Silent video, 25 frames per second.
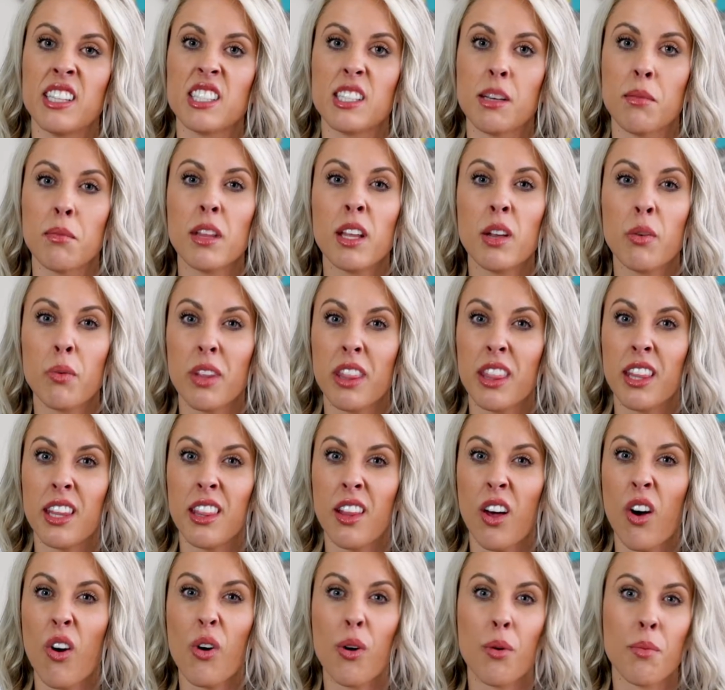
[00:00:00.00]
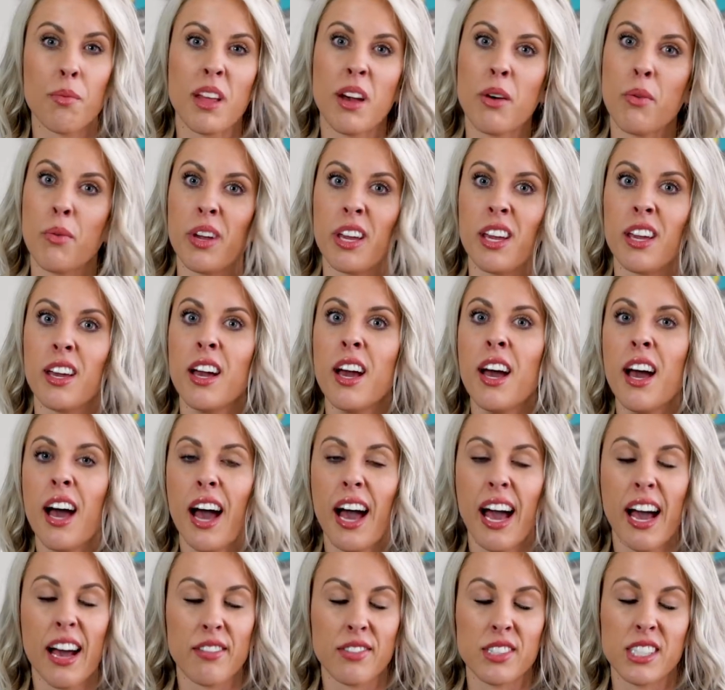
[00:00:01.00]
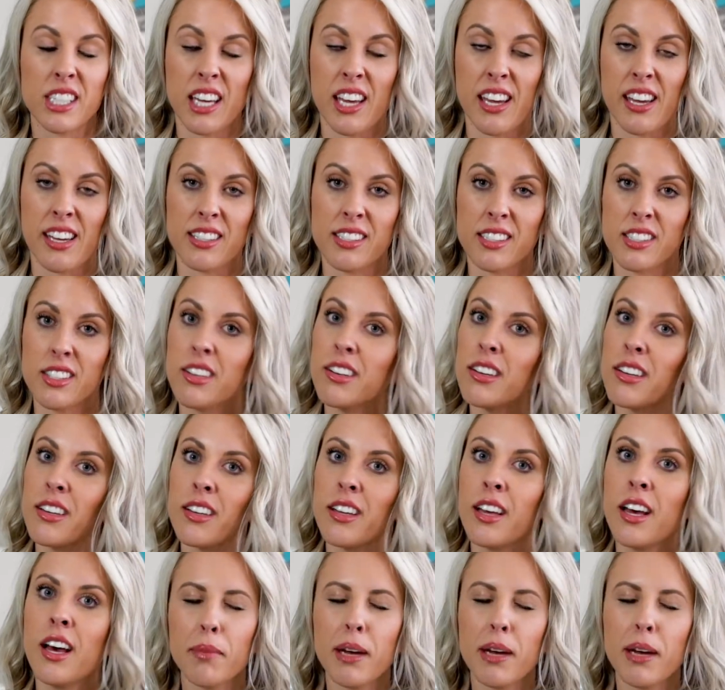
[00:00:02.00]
something within the home that we have to cancel.